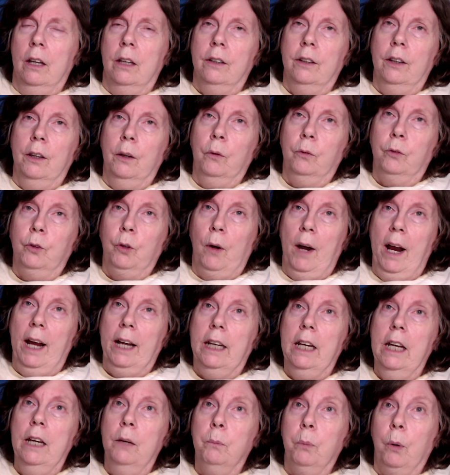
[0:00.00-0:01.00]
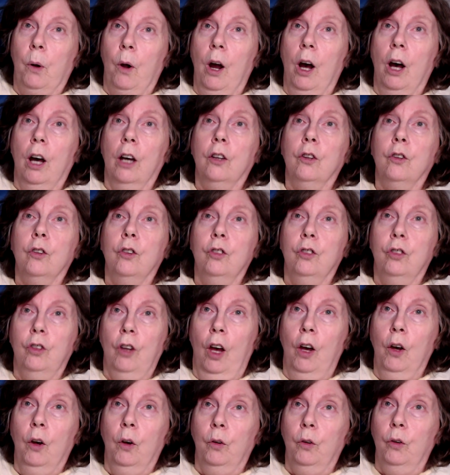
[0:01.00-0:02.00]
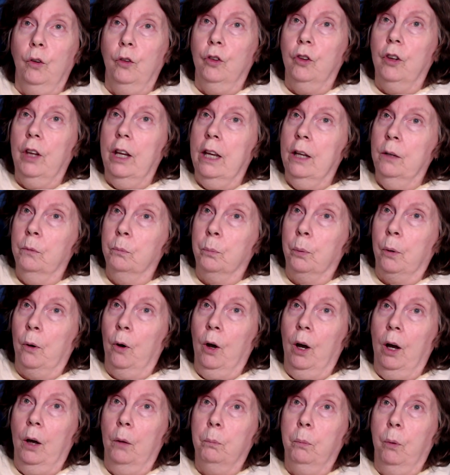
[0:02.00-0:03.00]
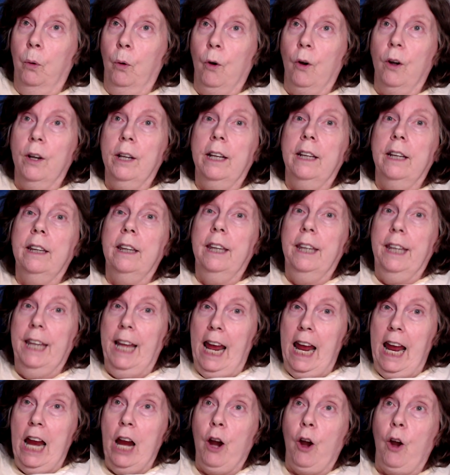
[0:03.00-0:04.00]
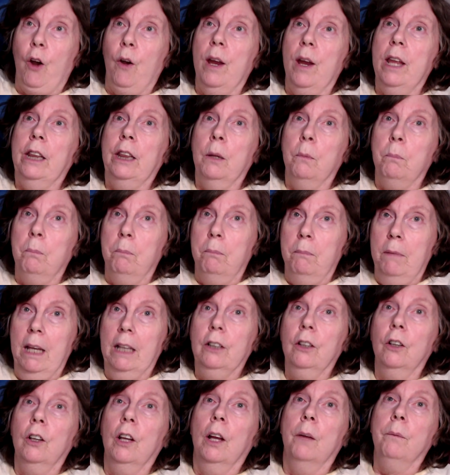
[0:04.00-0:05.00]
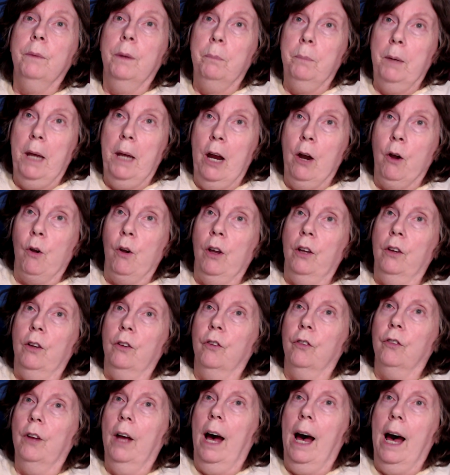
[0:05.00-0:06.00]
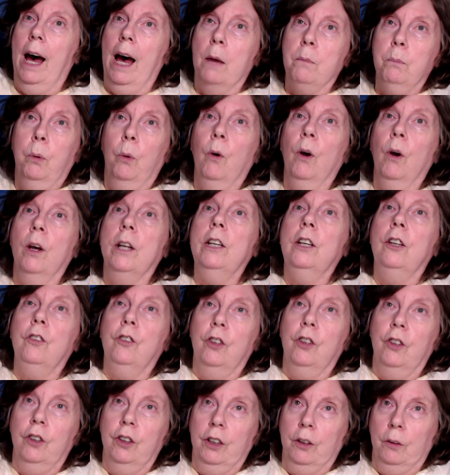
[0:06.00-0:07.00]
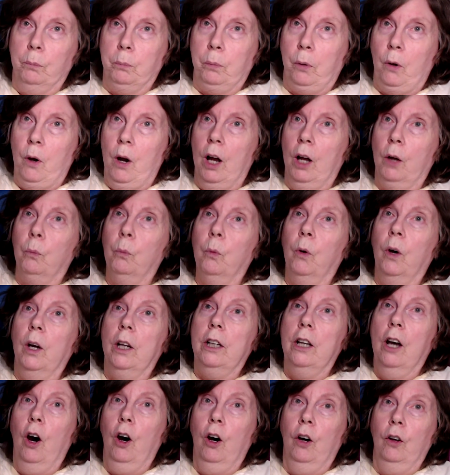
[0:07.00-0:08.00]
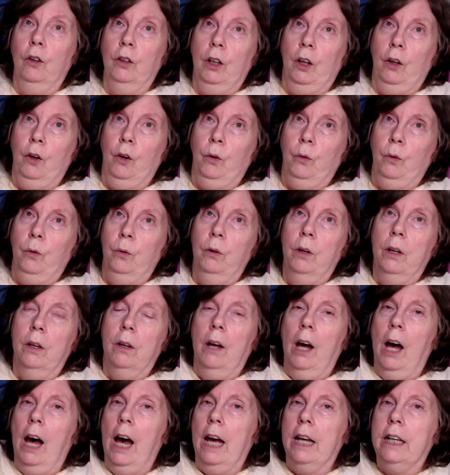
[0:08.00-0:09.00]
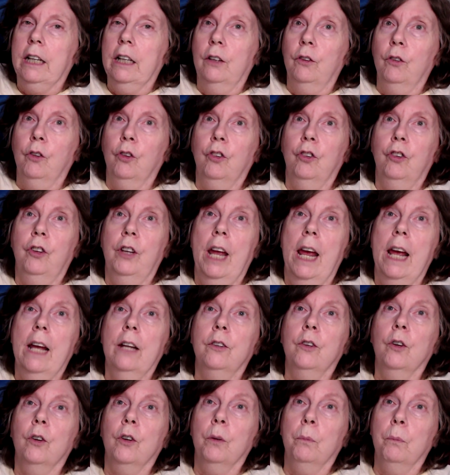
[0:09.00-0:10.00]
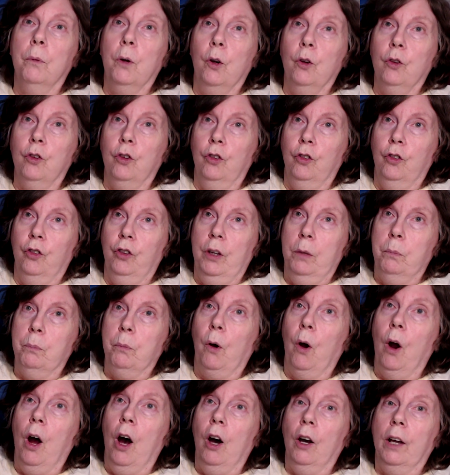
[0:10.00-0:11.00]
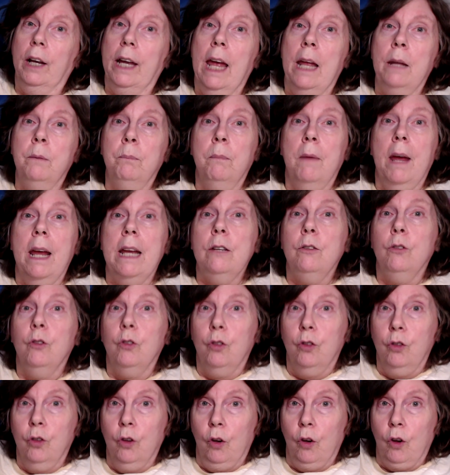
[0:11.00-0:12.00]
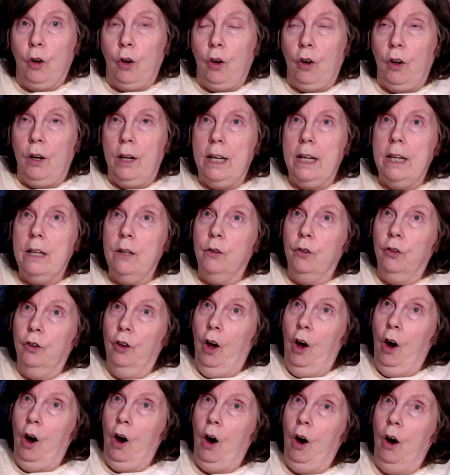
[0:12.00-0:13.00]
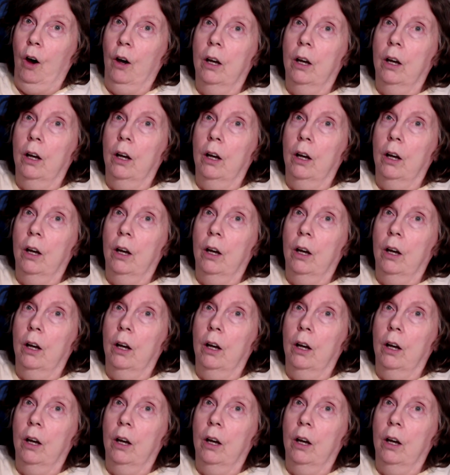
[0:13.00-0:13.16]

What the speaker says: The tracking prog shows it ported there in the middle of the barrens. I pointed to the Prog One holo, Icon standard emergency prog, and made sure he saw.